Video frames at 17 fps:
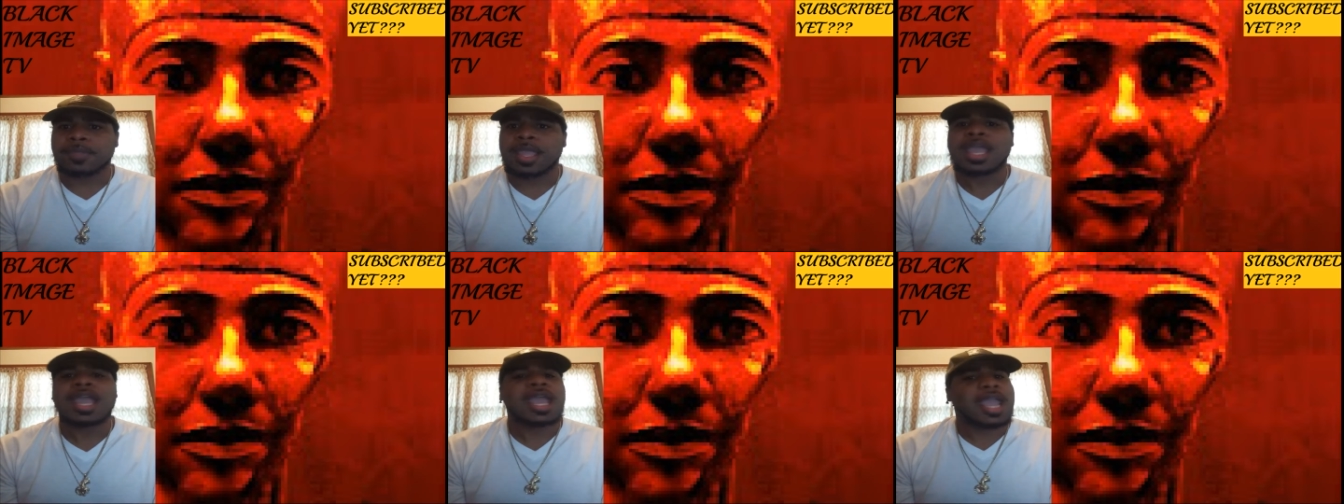
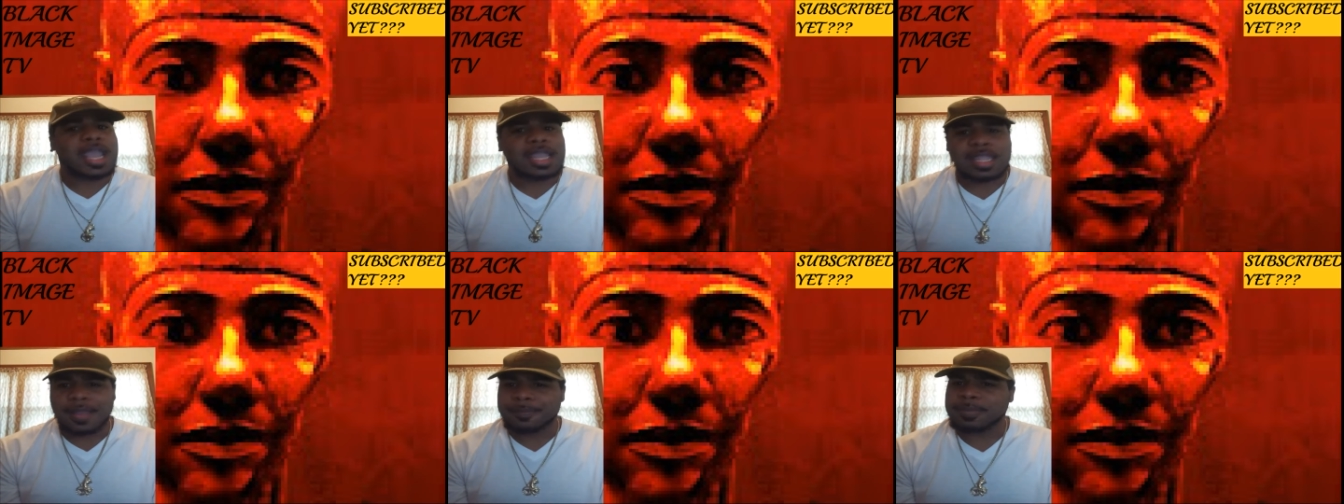
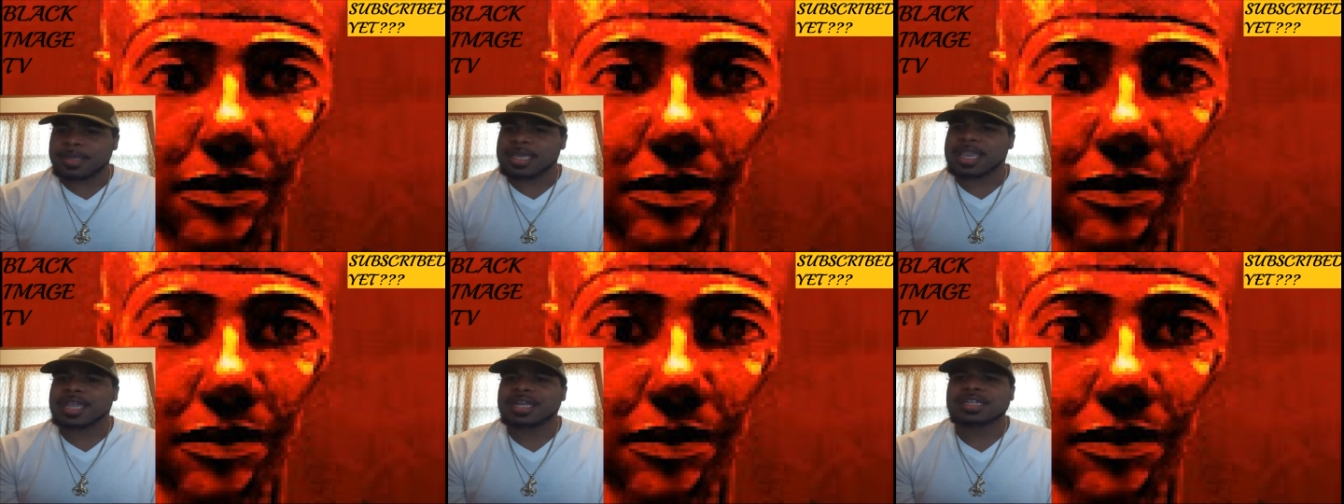And I'm
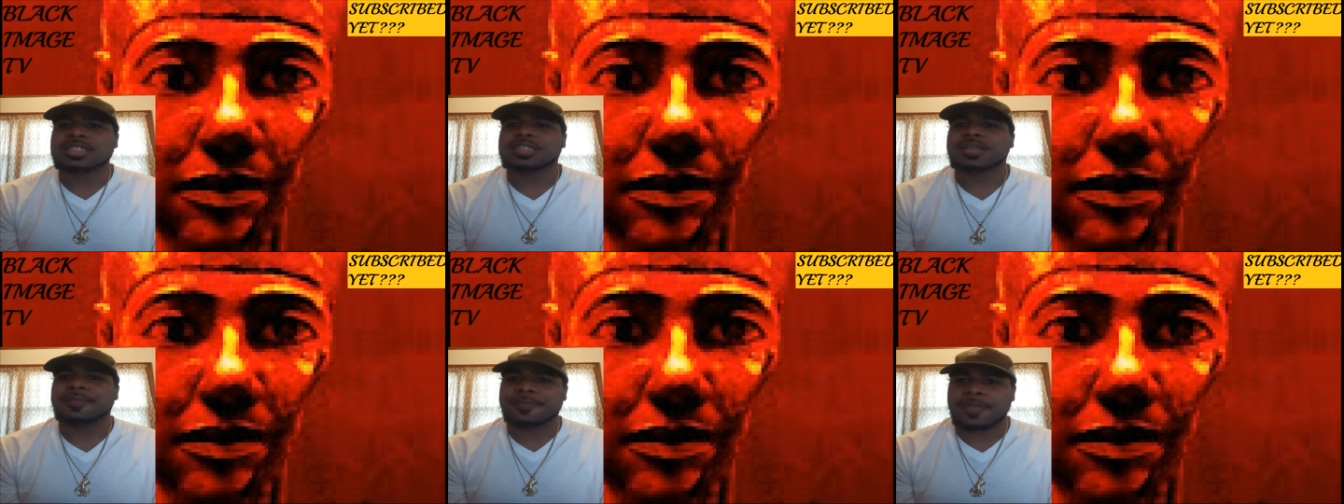beginning
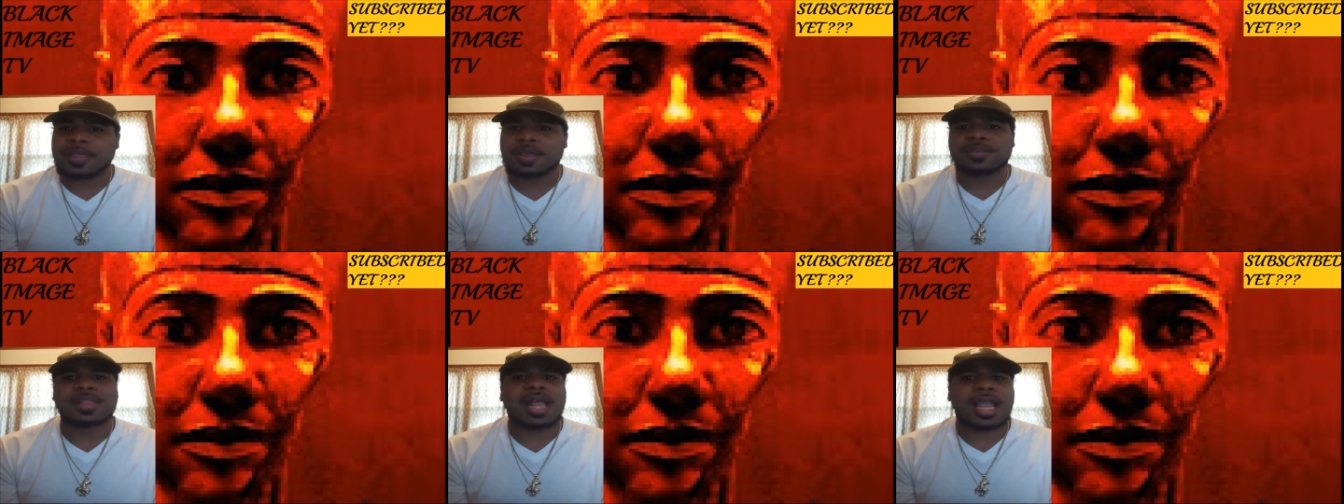to
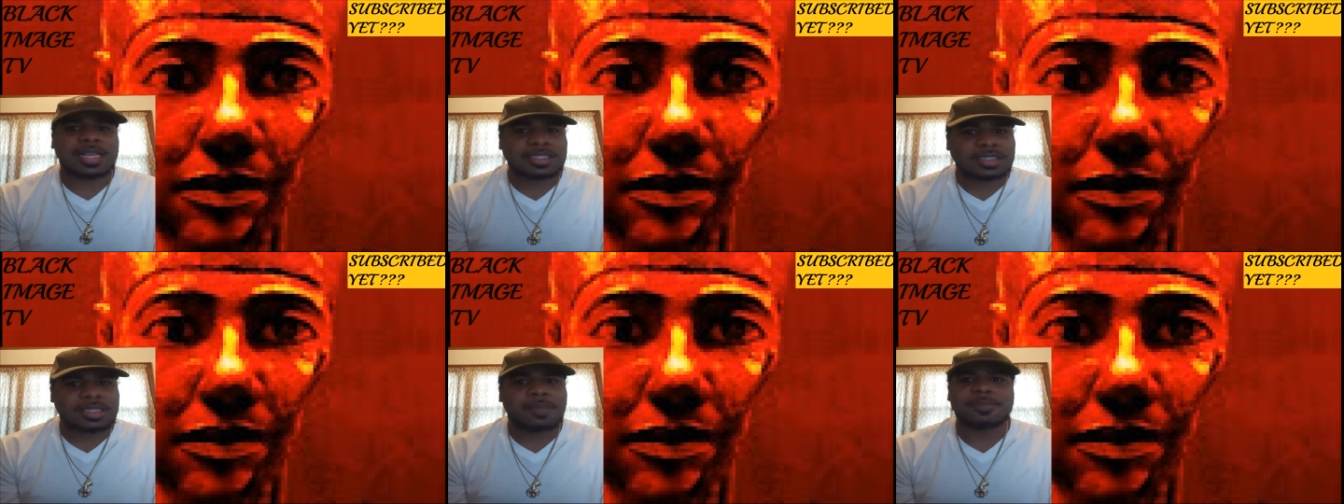feel like
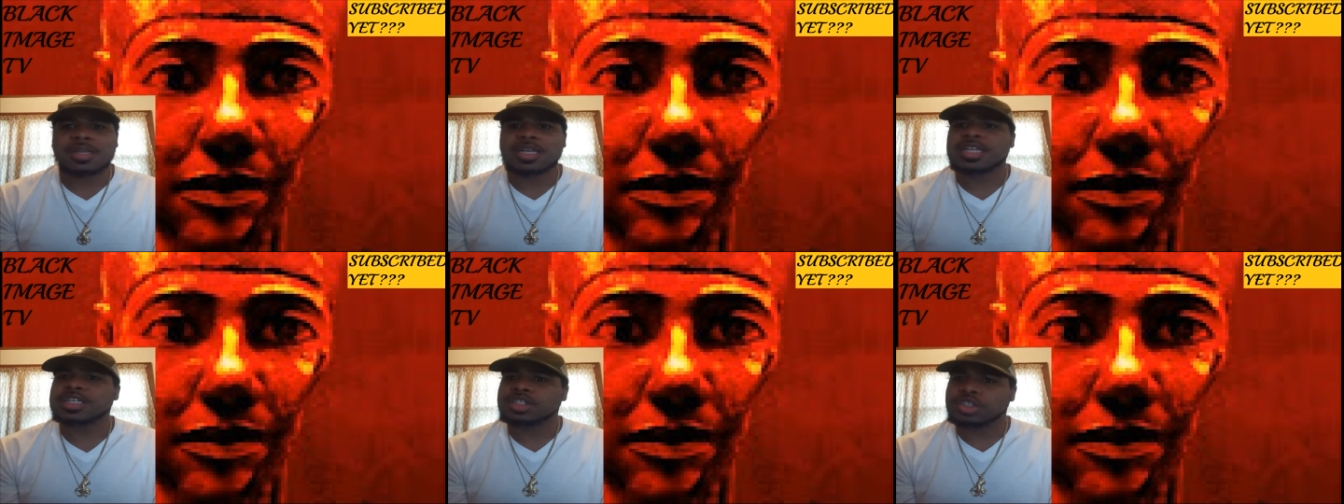some of
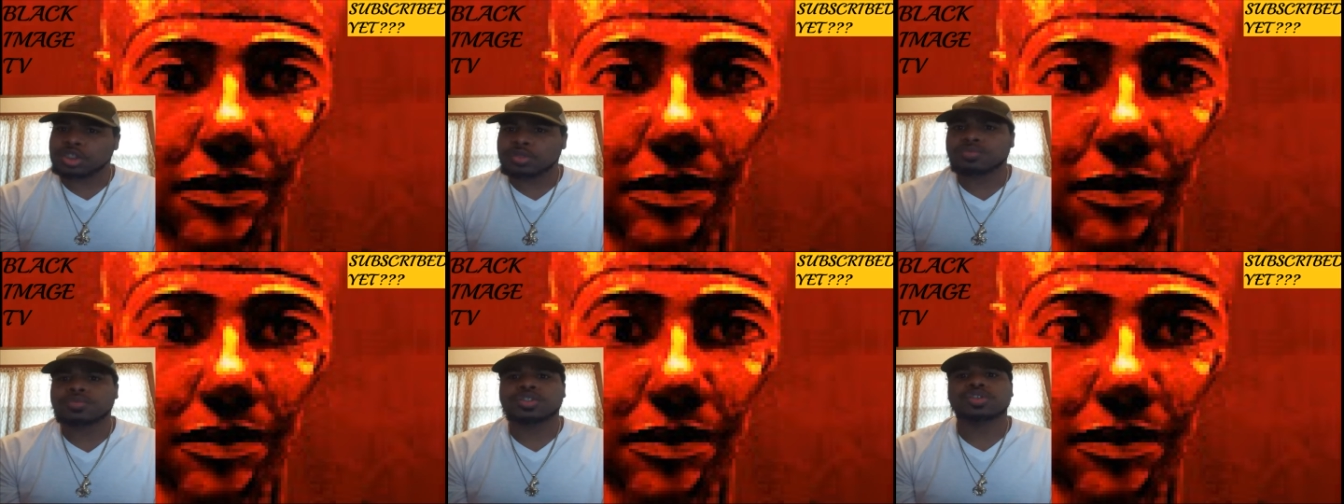these
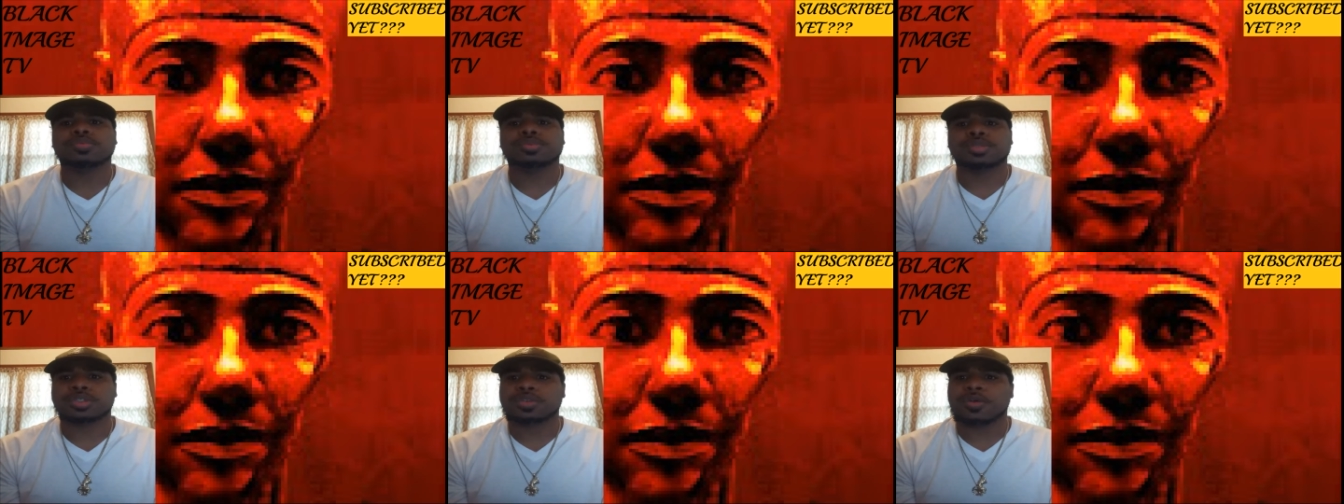
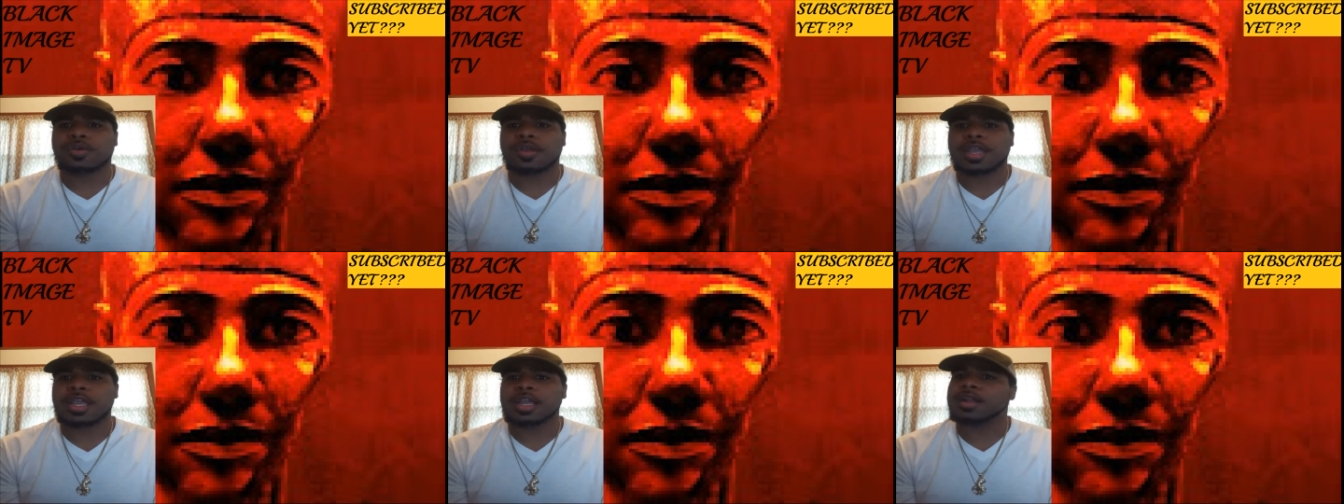YouTubers
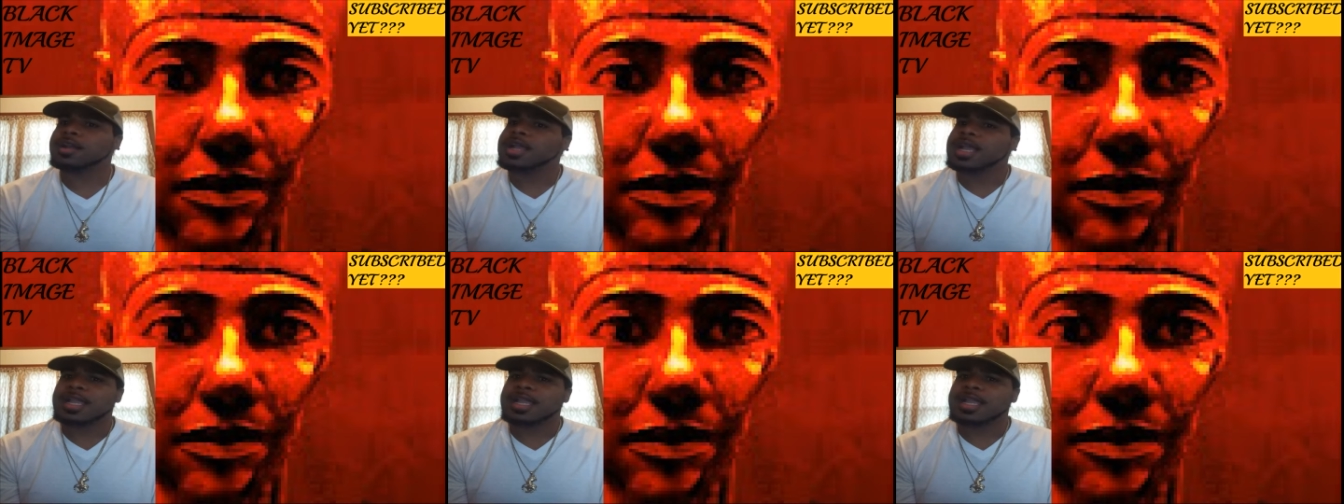on here